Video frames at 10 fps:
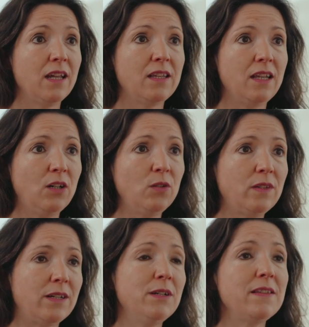now
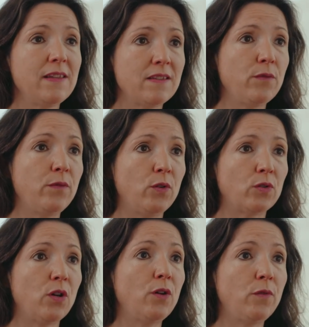there is this
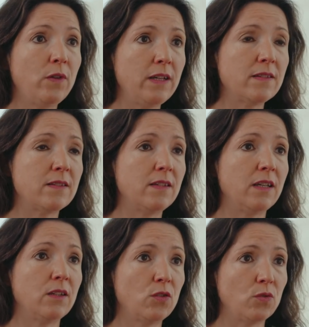effort of
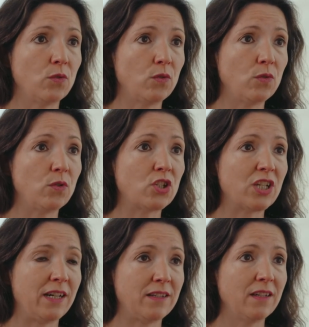listening to, to the
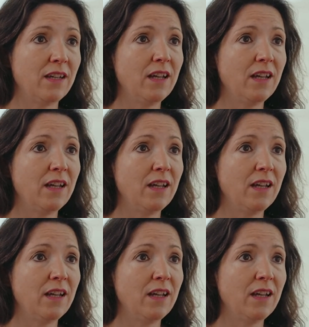child.